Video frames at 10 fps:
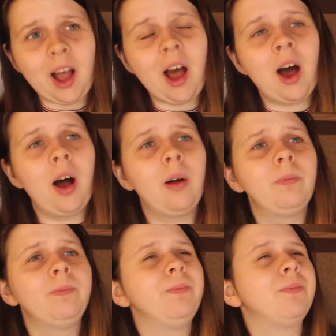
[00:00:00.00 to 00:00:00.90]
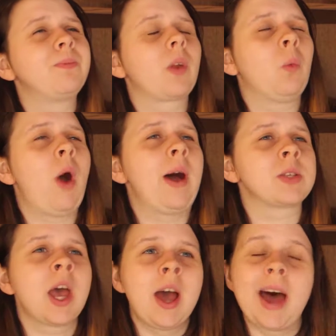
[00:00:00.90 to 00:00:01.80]
What
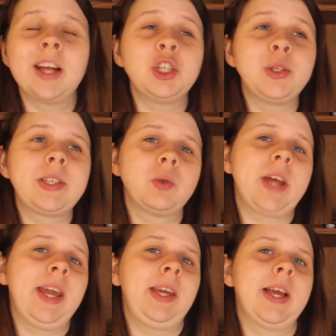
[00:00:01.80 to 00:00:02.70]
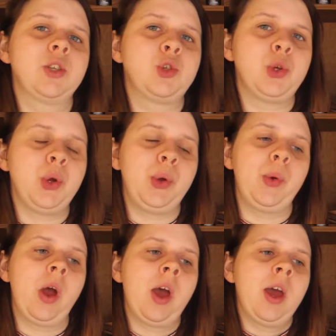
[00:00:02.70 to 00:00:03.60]
else? And I do still take it to